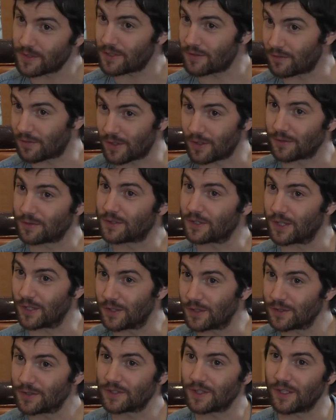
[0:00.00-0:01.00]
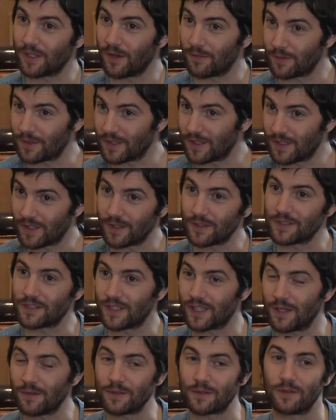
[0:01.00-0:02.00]
involved too, so I mean, you know, so
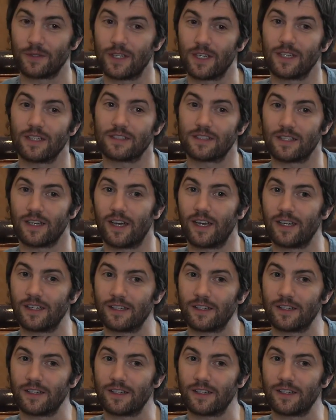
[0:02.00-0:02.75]
that was really exciting.